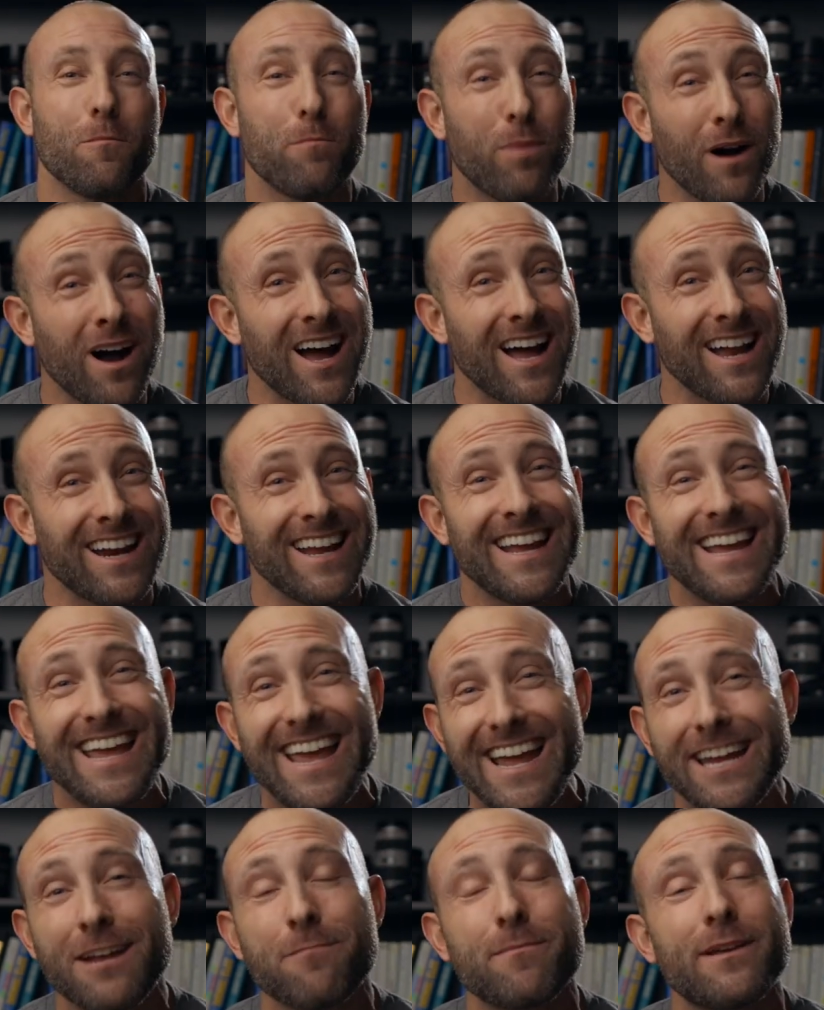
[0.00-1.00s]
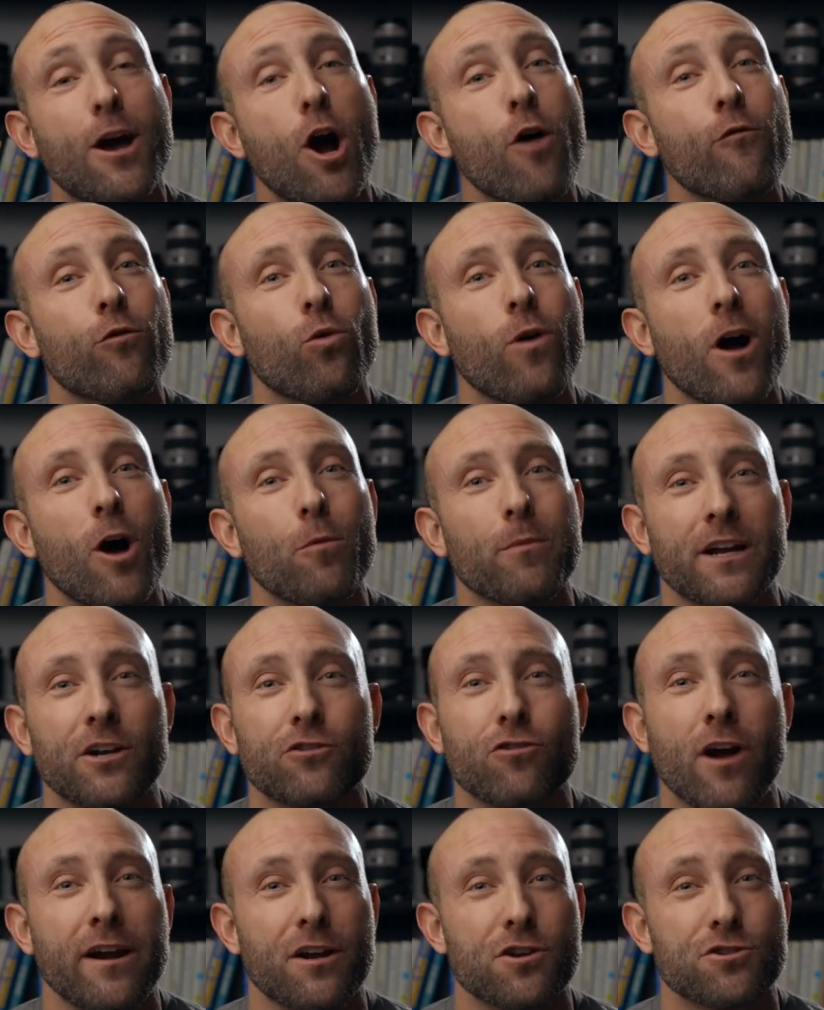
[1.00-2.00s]
But it can be overwhelming
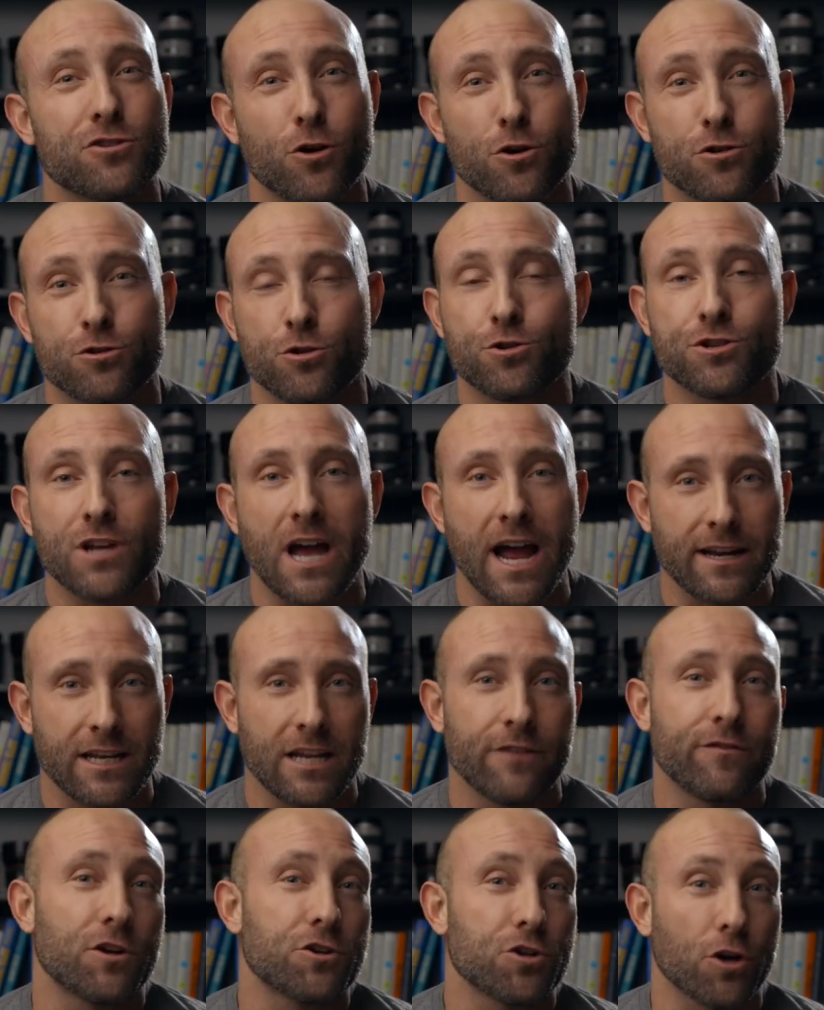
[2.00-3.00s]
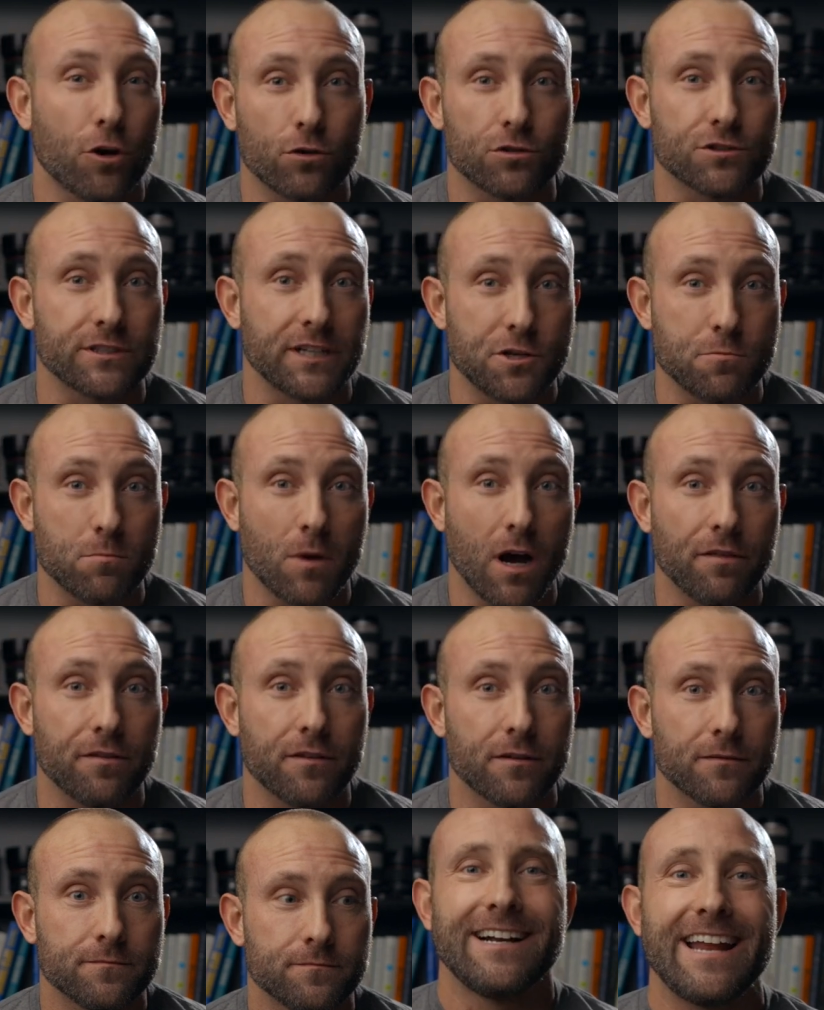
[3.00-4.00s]
trying to search through scientific journals each month.